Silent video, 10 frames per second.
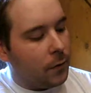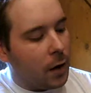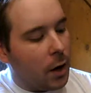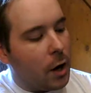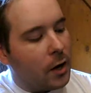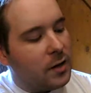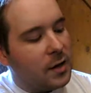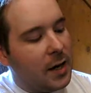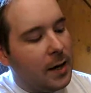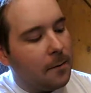uh,
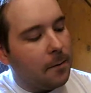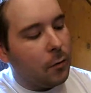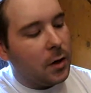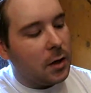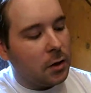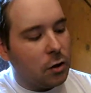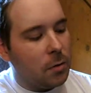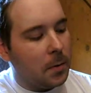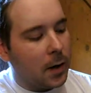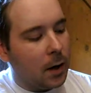T3
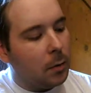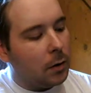Super Cub,